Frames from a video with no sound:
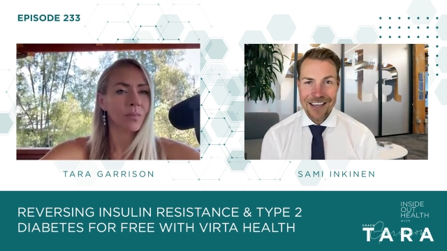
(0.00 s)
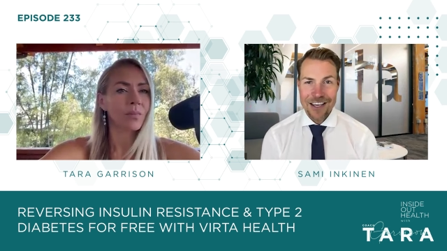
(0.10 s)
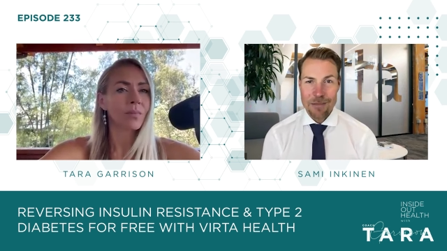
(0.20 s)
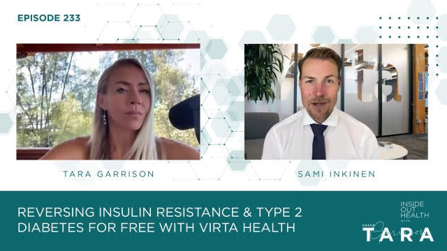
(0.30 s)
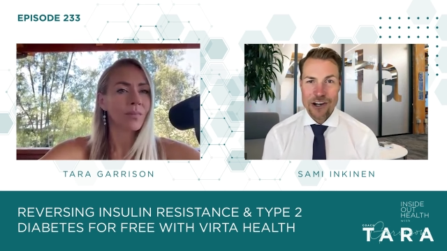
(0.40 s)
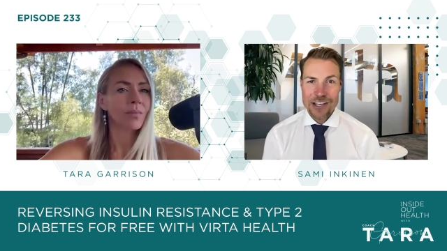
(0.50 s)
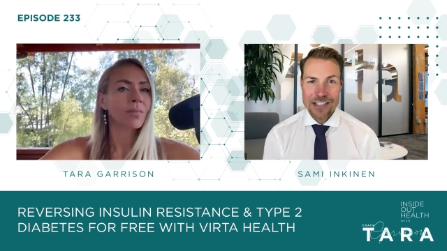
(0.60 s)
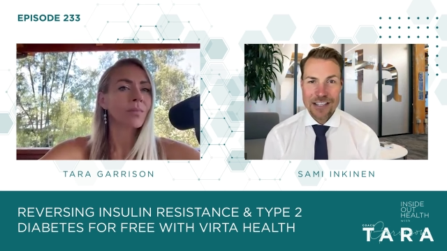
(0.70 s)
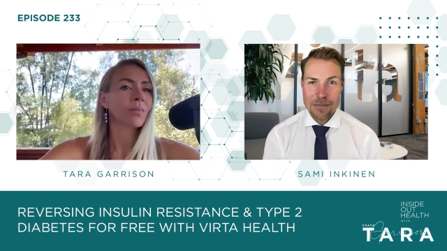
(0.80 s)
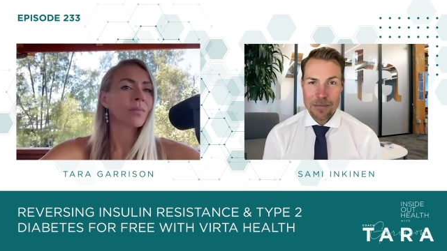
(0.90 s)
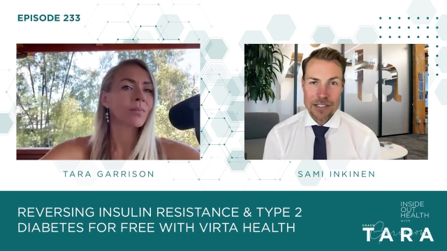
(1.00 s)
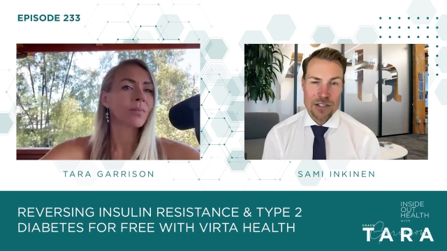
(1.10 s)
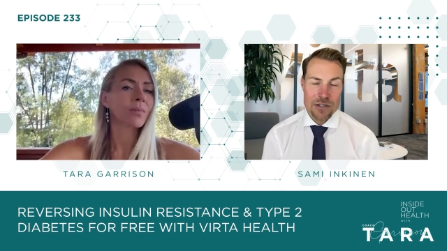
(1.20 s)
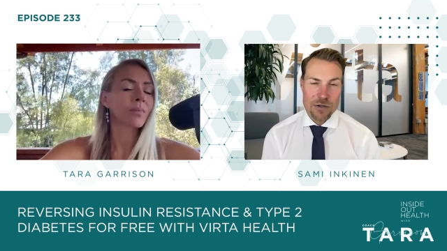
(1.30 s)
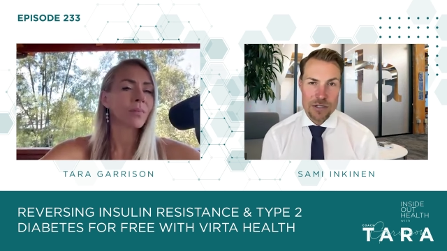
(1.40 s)
Speaker 1: American
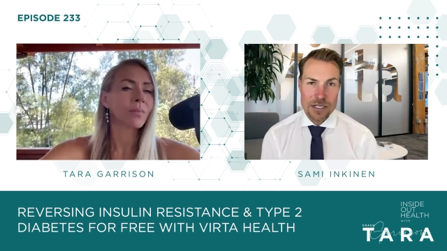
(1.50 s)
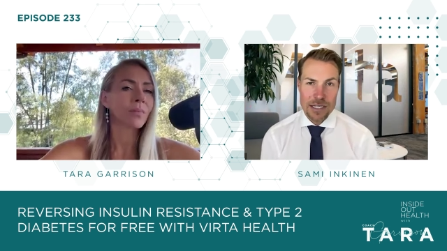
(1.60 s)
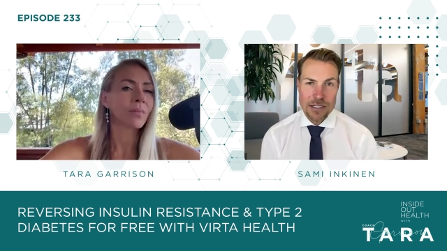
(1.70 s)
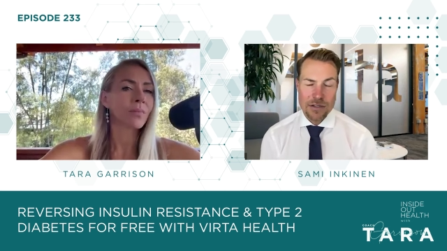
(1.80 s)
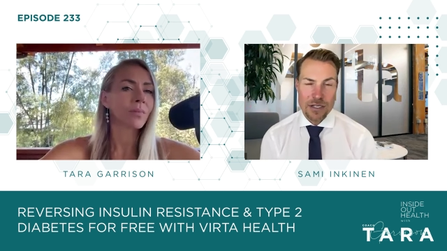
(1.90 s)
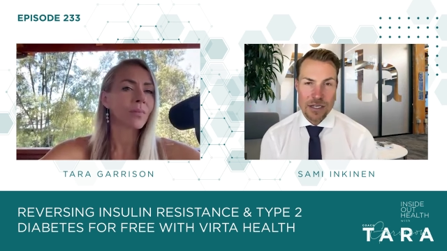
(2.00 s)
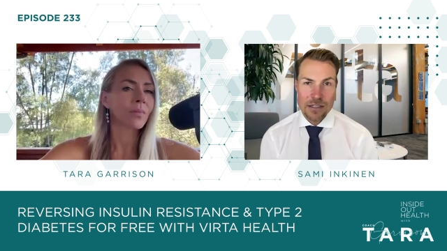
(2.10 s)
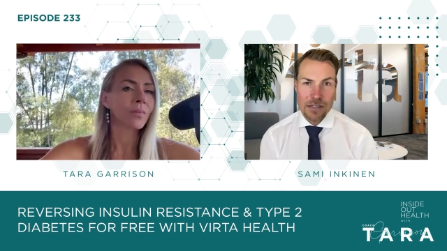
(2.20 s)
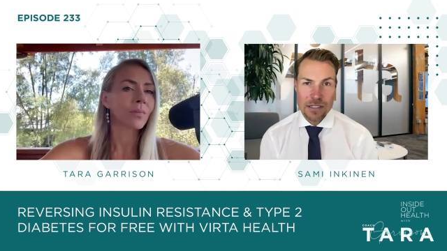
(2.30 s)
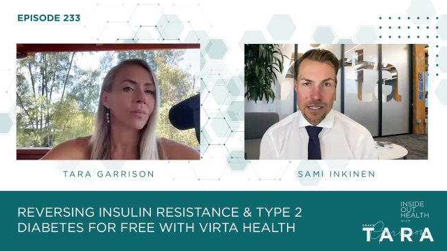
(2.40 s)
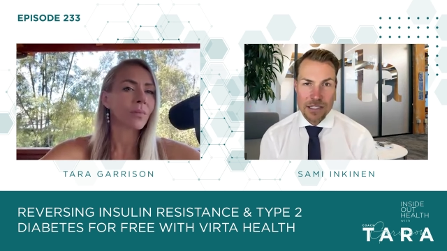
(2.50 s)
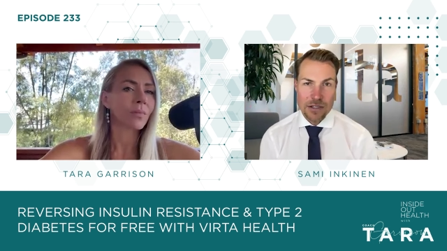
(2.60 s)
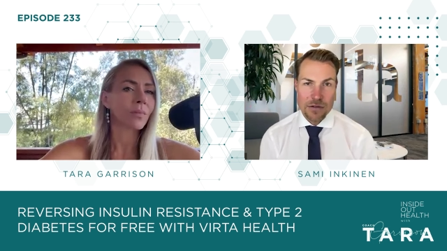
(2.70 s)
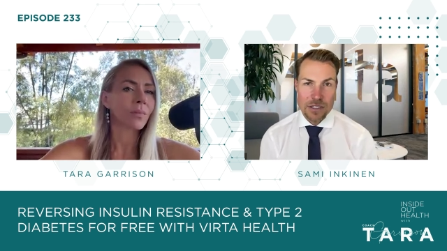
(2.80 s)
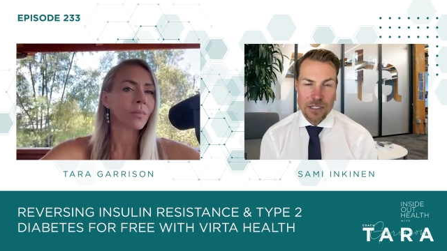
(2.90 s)
Diabetes Association Scientific
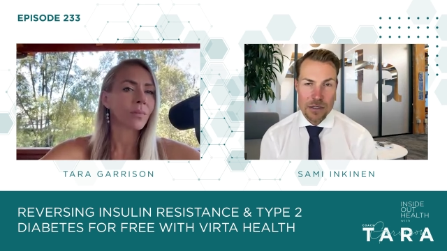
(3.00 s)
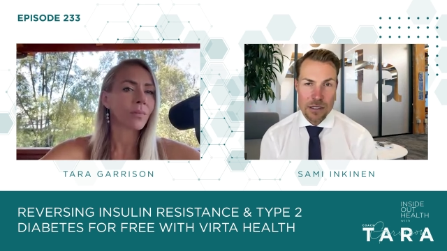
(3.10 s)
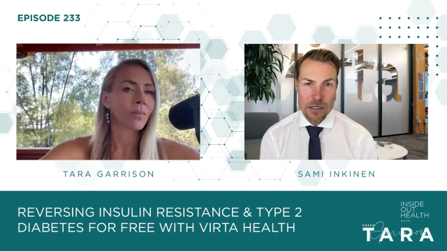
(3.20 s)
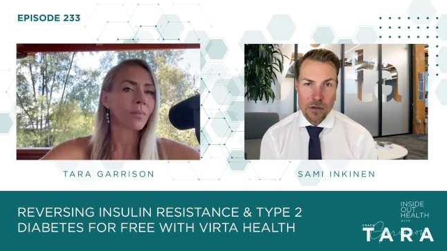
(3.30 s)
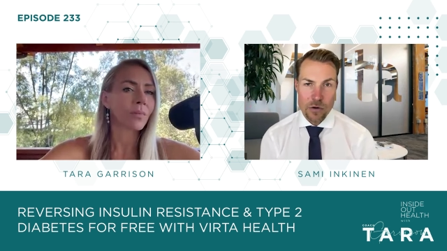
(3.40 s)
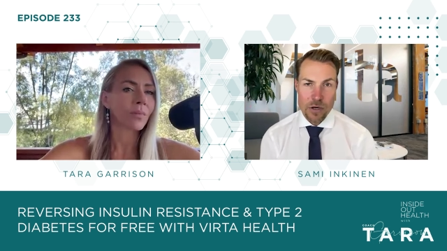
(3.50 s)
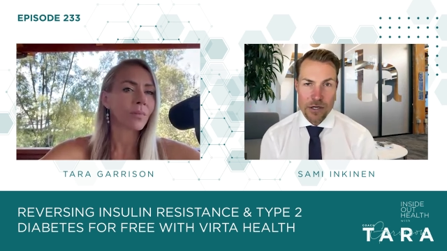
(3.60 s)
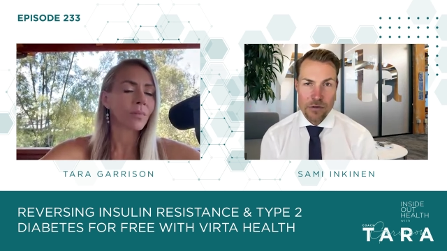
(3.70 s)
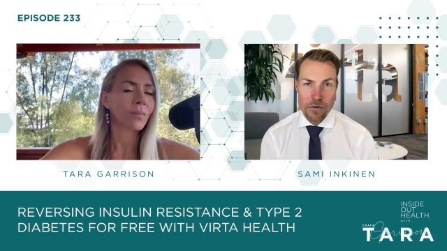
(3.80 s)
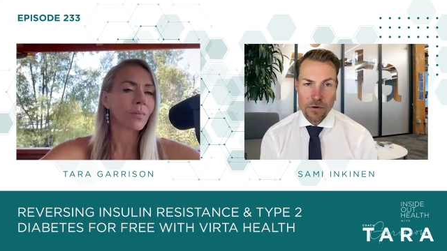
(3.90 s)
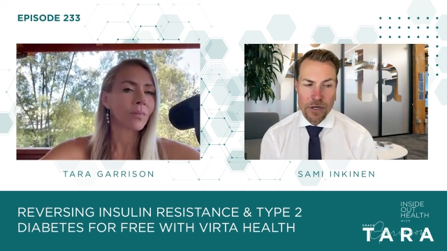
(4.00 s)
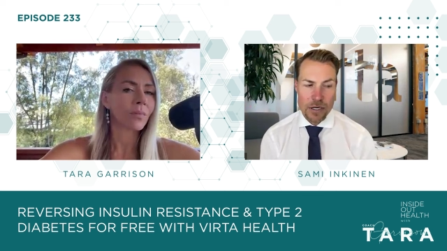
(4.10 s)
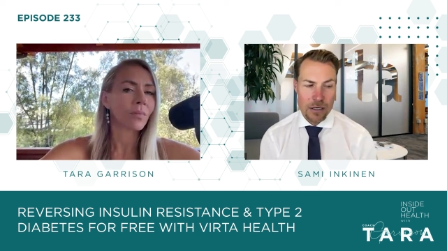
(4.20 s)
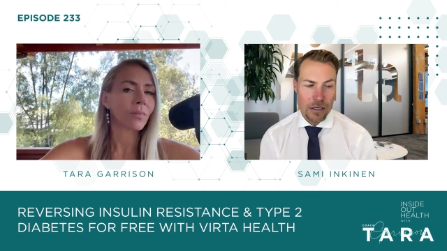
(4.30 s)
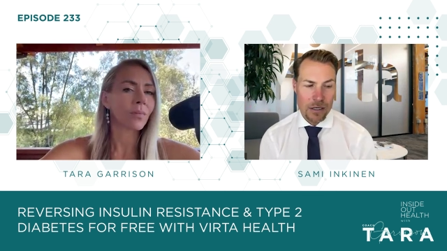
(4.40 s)
Sessions in, in Orlando,
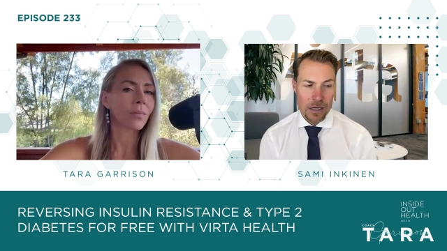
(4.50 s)
Florida.